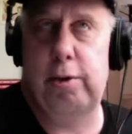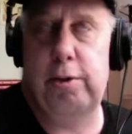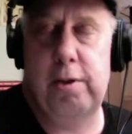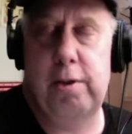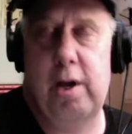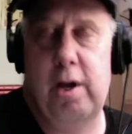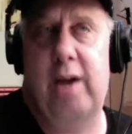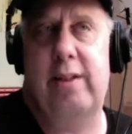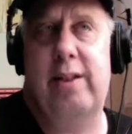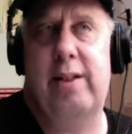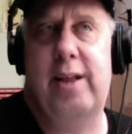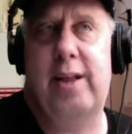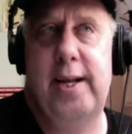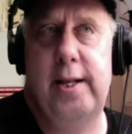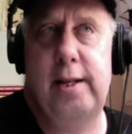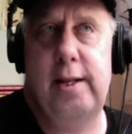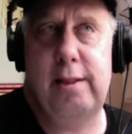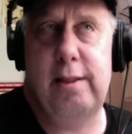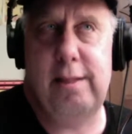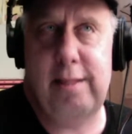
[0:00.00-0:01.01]

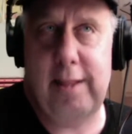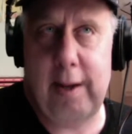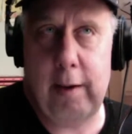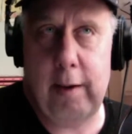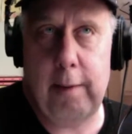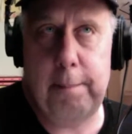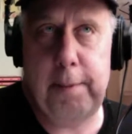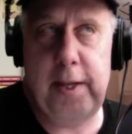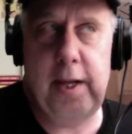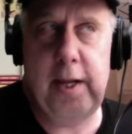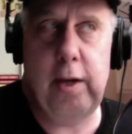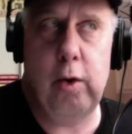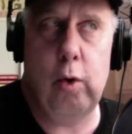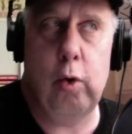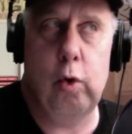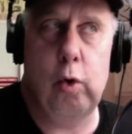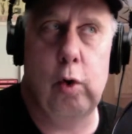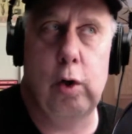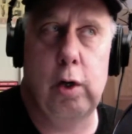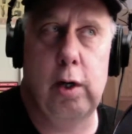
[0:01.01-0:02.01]
online therapy
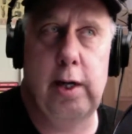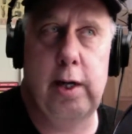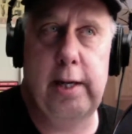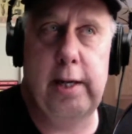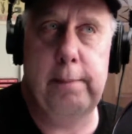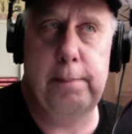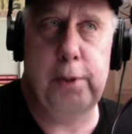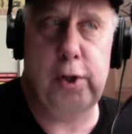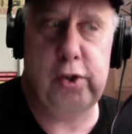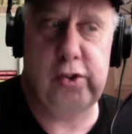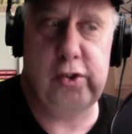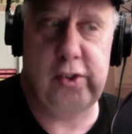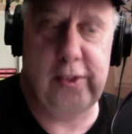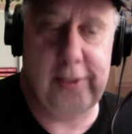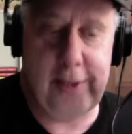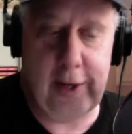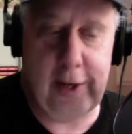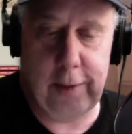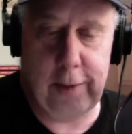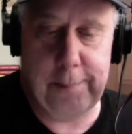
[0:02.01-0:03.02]
or in-person
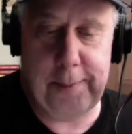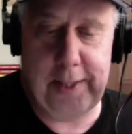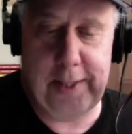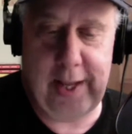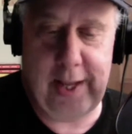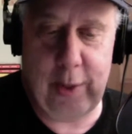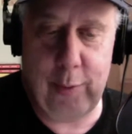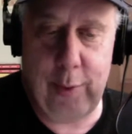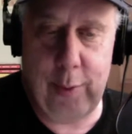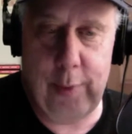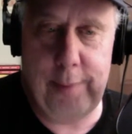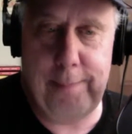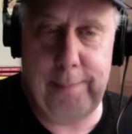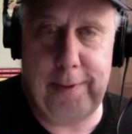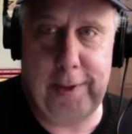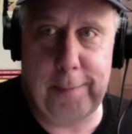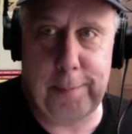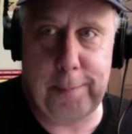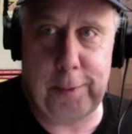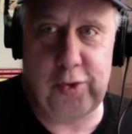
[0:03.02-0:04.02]
therapy, like, what would be
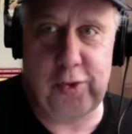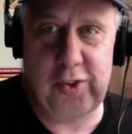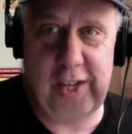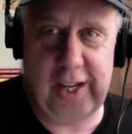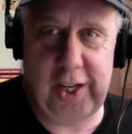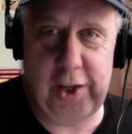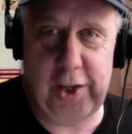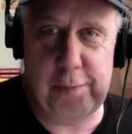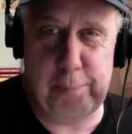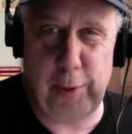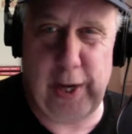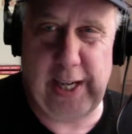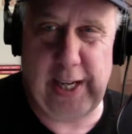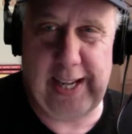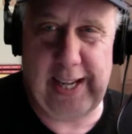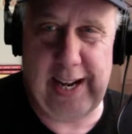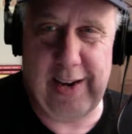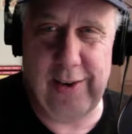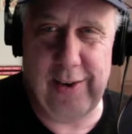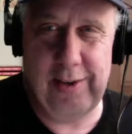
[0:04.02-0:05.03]
the percentage
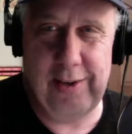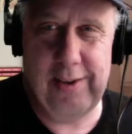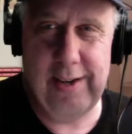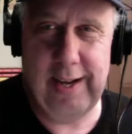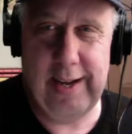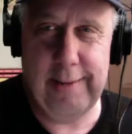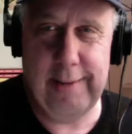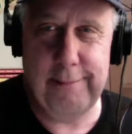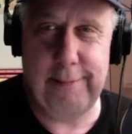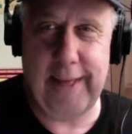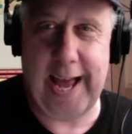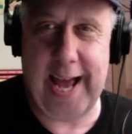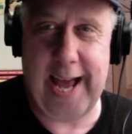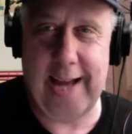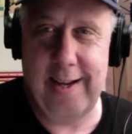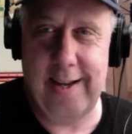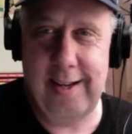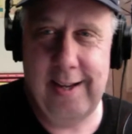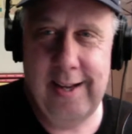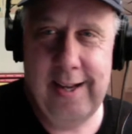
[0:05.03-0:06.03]
breakdown of that?
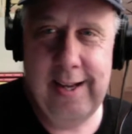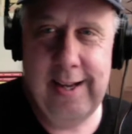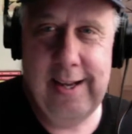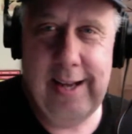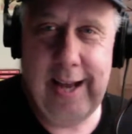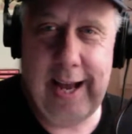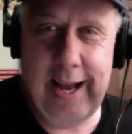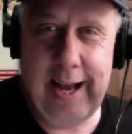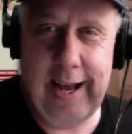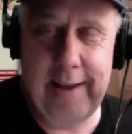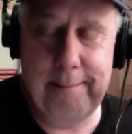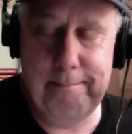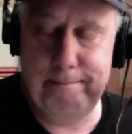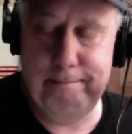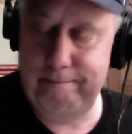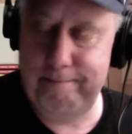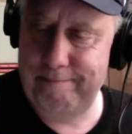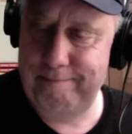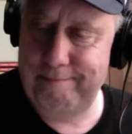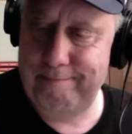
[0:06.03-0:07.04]
I
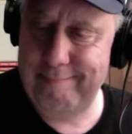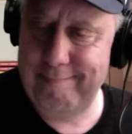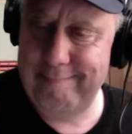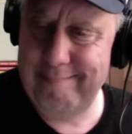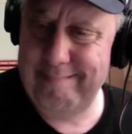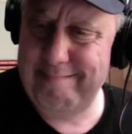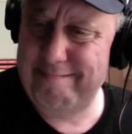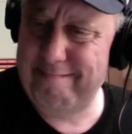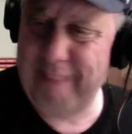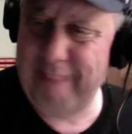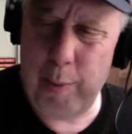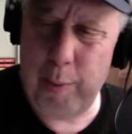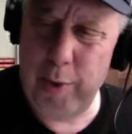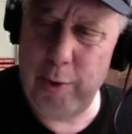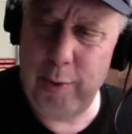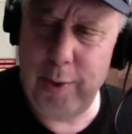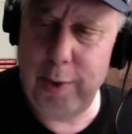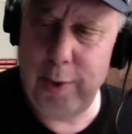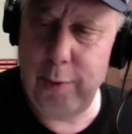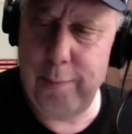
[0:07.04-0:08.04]

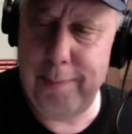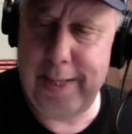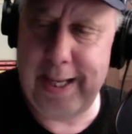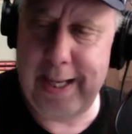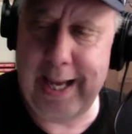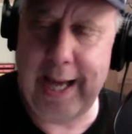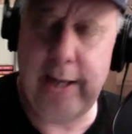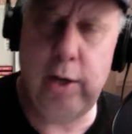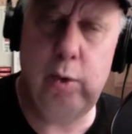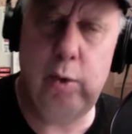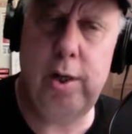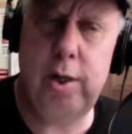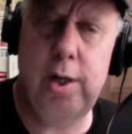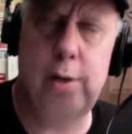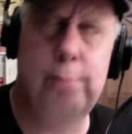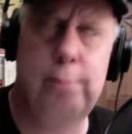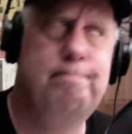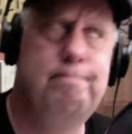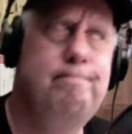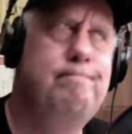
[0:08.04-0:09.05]
wonder what it would be. I don't
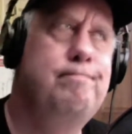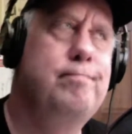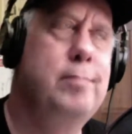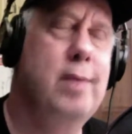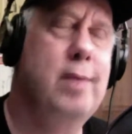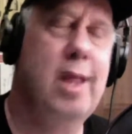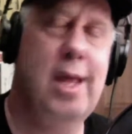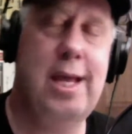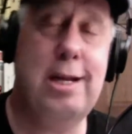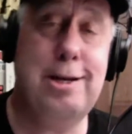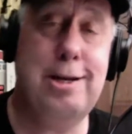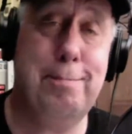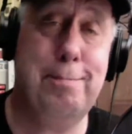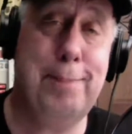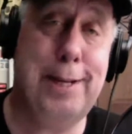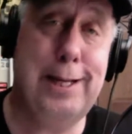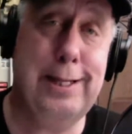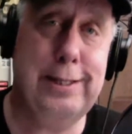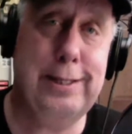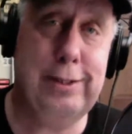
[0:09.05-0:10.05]
know. It
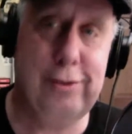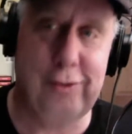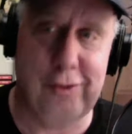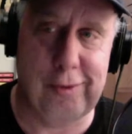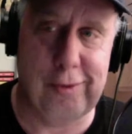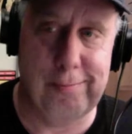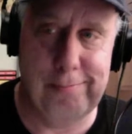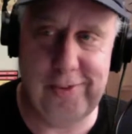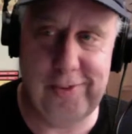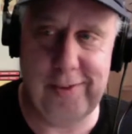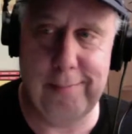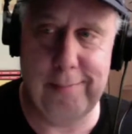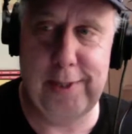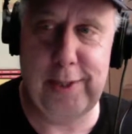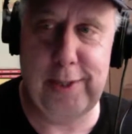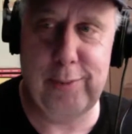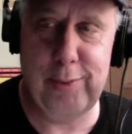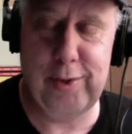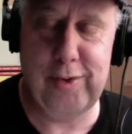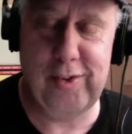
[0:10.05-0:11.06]
depends,
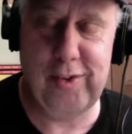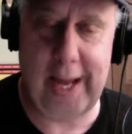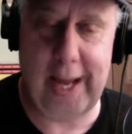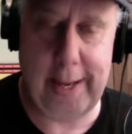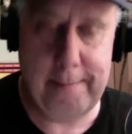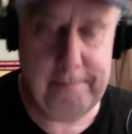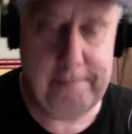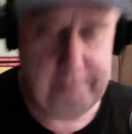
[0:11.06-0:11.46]
somebody would say.